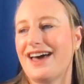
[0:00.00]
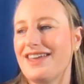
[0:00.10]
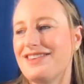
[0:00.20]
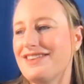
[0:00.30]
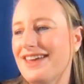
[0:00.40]

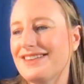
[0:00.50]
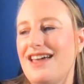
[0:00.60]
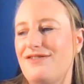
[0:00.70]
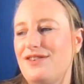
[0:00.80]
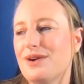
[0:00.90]
I think that
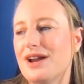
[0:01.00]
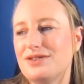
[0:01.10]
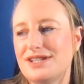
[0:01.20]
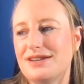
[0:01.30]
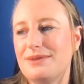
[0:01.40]
if you're
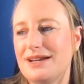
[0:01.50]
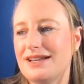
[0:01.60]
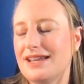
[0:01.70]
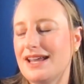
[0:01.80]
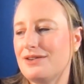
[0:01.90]
interested in being
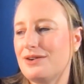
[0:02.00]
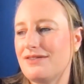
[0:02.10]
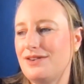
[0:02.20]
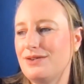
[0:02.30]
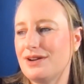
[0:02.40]
a landlord,
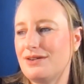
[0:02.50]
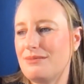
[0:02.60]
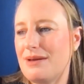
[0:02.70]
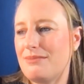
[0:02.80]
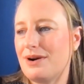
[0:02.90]
if you can
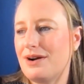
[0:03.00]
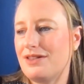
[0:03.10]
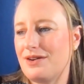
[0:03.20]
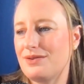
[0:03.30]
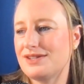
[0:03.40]
remember
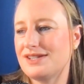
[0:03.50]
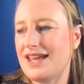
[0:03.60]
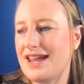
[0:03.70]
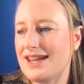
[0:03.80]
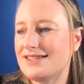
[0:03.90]
those
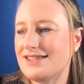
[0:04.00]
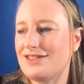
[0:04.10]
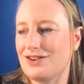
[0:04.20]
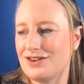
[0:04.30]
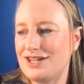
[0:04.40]
things, the
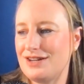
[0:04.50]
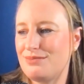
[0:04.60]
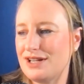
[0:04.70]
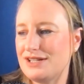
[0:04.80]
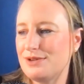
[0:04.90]
13
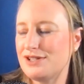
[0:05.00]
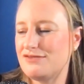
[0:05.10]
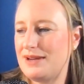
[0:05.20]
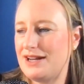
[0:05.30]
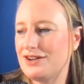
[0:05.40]
principles
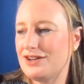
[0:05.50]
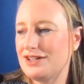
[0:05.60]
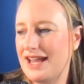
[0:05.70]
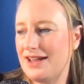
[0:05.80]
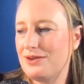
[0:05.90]
of being a
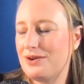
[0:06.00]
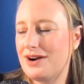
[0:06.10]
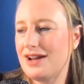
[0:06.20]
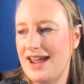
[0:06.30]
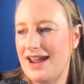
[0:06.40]
good
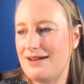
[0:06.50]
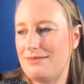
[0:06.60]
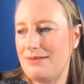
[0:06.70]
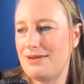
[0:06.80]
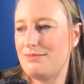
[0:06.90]
landlord, and
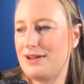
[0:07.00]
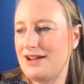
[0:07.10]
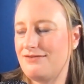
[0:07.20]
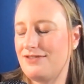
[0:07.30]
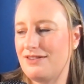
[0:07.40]
maybe
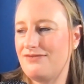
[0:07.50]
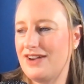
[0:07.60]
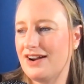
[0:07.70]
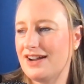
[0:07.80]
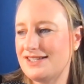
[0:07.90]
being firm,
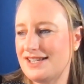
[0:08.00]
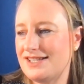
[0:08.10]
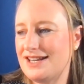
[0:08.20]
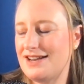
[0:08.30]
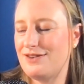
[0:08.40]
fair, and
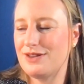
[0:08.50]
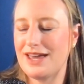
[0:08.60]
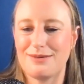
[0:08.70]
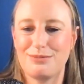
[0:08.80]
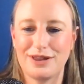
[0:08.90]
consistent, if you
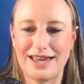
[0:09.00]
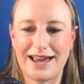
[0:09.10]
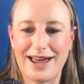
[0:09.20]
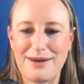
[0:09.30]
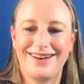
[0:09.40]
put
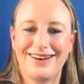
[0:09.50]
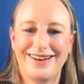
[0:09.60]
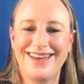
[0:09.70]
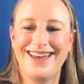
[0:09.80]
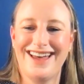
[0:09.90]
that up
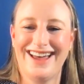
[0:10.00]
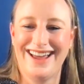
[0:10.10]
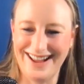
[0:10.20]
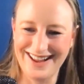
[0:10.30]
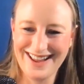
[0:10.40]
on,
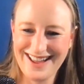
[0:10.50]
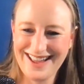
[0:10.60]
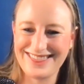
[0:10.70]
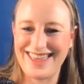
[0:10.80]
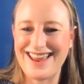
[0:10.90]

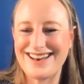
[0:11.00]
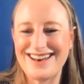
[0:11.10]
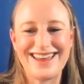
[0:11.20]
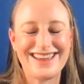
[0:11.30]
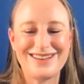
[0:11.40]

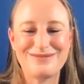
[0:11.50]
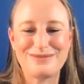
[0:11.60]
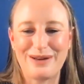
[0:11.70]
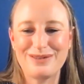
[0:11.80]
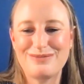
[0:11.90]
then you'd
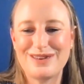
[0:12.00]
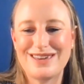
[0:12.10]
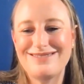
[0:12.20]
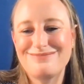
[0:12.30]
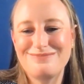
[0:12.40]
probably
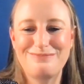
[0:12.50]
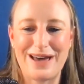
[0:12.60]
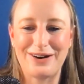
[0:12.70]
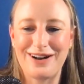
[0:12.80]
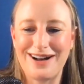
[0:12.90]
be
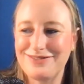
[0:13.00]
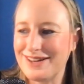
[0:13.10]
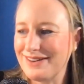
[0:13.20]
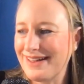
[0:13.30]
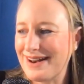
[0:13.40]
better off
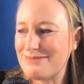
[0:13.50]
than a lot of